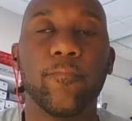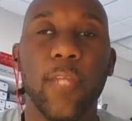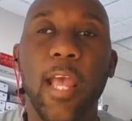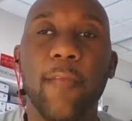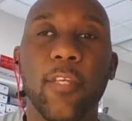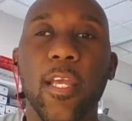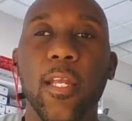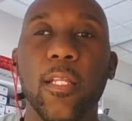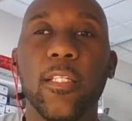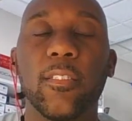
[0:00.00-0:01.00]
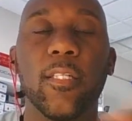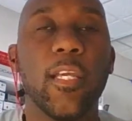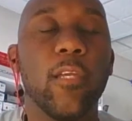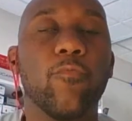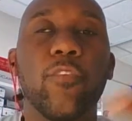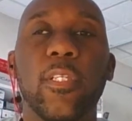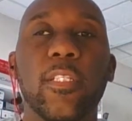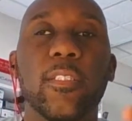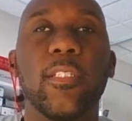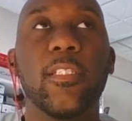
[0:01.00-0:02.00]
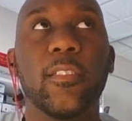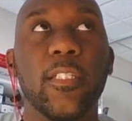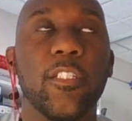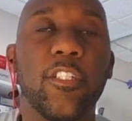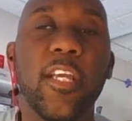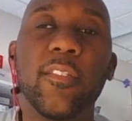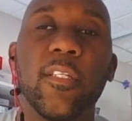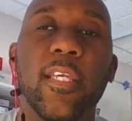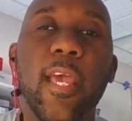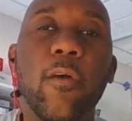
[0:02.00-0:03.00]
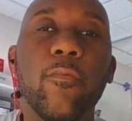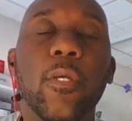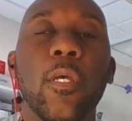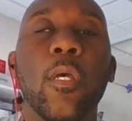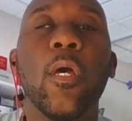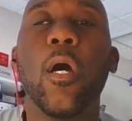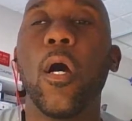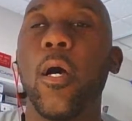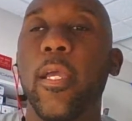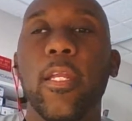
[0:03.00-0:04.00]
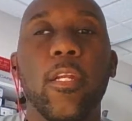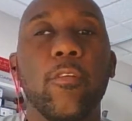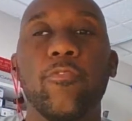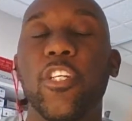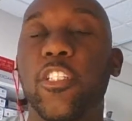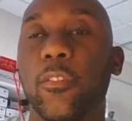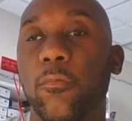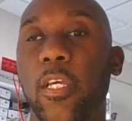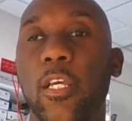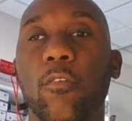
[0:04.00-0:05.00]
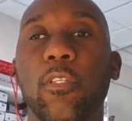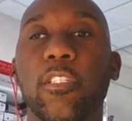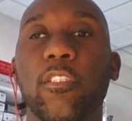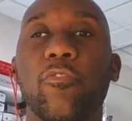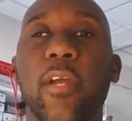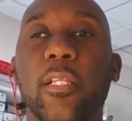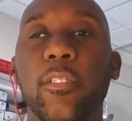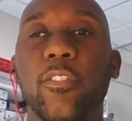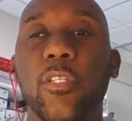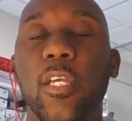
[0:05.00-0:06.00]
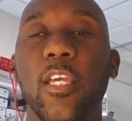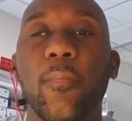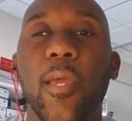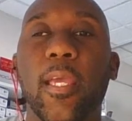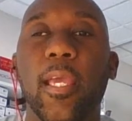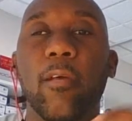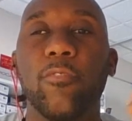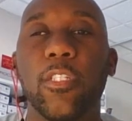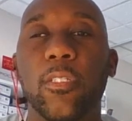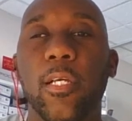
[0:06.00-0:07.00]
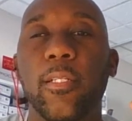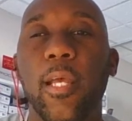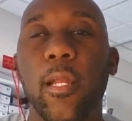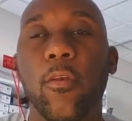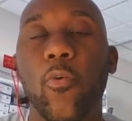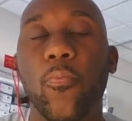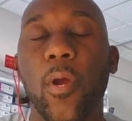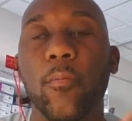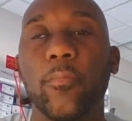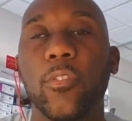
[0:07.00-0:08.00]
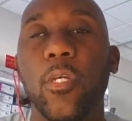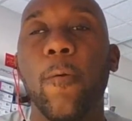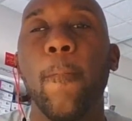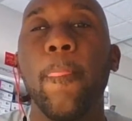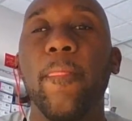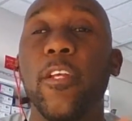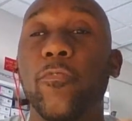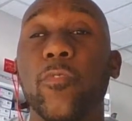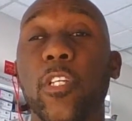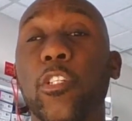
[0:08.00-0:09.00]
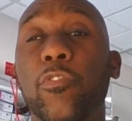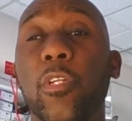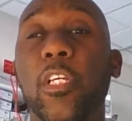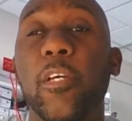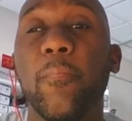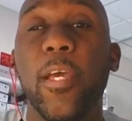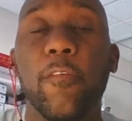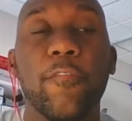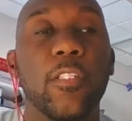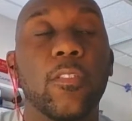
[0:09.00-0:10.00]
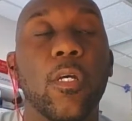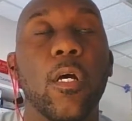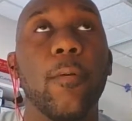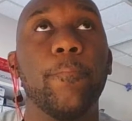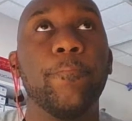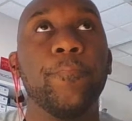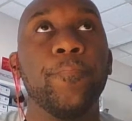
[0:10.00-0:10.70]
after end the listing, relist the listing, change the account, and it'll list directly to your eBay account just like that. No problem. So there's really good benefits to